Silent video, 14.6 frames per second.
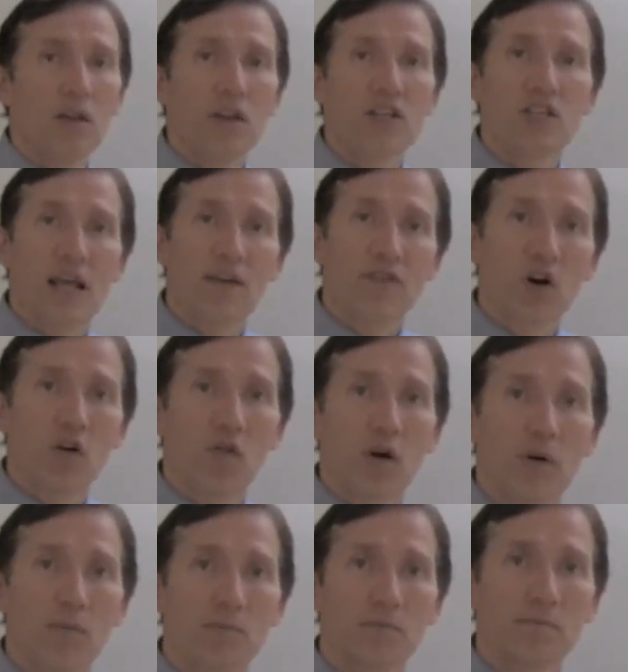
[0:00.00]
that's left over.
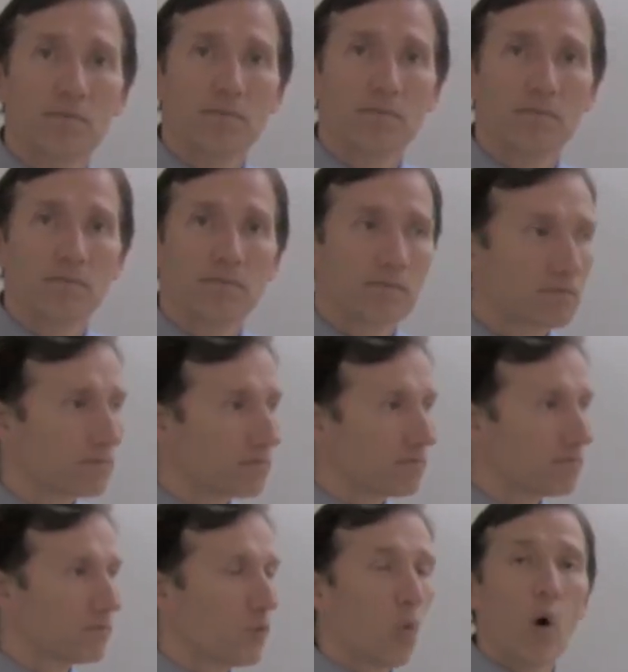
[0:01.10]

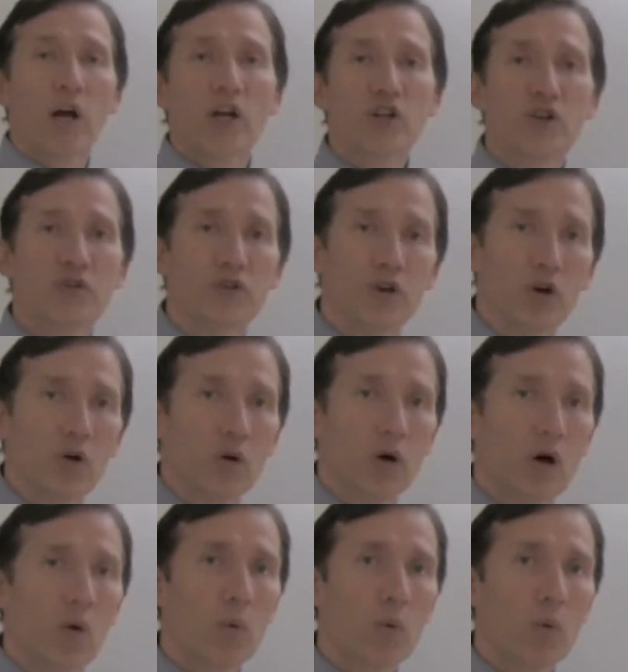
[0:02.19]
What could you do